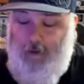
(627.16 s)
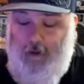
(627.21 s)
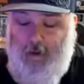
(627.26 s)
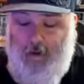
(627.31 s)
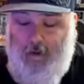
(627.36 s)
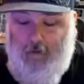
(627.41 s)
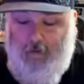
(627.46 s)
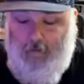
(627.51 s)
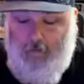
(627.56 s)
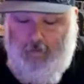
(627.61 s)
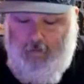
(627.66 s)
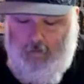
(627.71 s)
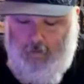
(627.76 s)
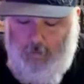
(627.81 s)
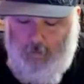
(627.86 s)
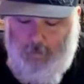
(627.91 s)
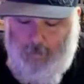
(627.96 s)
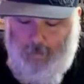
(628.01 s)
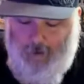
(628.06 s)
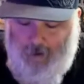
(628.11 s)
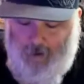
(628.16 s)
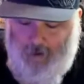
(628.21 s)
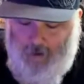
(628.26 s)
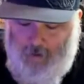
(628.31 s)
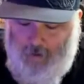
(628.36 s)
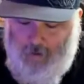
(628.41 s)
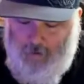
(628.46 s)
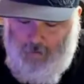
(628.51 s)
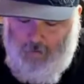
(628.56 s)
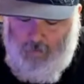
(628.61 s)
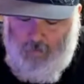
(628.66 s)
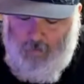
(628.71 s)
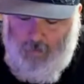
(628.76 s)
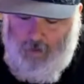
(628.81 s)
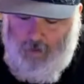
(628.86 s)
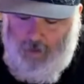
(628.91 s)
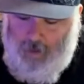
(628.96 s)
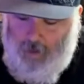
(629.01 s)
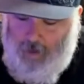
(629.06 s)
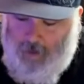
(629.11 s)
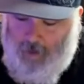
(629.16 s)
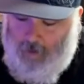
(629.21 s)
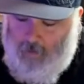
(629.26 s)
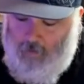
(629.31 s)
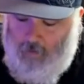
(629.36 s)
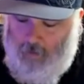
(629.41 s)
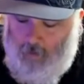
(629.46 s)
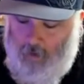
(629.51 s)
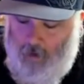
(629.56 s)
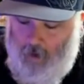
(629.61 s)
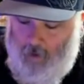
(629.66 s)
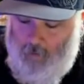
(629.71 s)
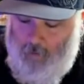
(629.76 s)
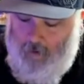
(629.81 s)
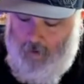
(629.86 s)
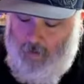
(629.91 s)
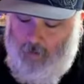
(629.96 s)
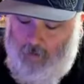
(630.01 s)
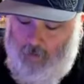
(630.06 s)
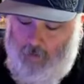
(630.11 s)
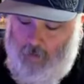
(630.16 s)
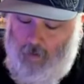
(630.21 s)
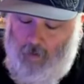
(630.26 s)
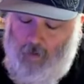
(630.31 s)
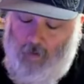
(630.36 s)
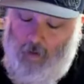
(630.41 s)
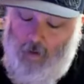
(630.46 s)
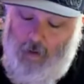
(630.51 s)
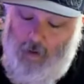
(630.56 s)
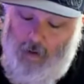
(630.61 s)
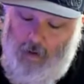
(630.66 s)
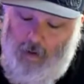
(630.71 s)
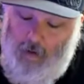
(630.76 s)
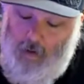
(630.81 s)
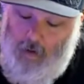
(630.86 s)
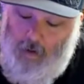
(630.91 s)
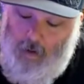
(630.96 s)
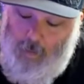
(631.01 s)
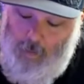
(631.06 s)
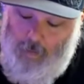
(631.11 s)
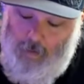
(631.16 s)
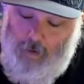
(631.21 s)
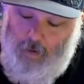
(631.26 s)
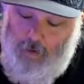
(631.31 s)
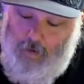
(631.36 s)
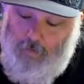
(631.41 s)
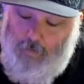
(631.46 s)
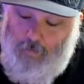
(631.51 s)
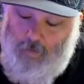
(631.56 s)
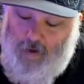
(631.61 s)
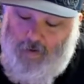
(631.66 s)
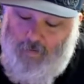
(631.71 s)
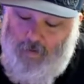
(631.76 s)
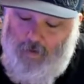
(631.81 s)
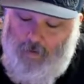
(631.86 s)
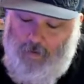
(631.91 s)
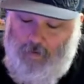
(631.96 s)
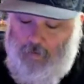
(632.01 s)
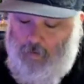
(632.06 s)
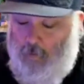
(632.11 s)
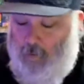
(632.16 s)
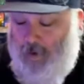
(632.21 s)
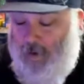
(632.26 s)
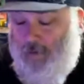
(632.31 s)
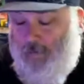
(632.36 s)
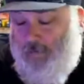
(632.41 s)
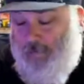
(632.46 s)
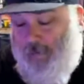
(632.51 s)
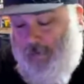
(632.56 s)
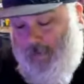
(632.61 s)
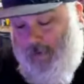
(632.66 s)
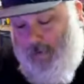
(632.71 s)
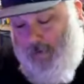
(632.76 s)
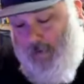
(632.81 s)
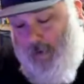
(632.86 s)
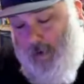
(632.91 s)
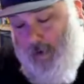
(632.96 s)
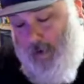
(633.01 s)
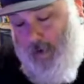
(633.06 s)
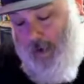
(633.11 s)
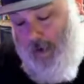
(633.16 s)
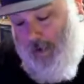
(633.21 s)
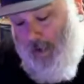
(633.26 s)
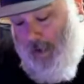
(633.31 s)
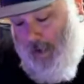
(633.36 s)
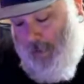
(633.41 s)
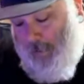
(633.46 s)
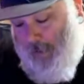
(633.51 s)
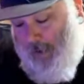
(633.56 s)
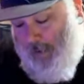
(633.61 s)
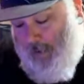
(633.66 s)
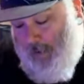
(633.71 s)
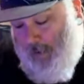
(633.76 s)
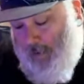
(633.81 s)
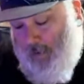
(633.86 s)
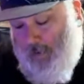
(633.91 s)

is Superman, starring in Action Comics, number 512, 50-cent comic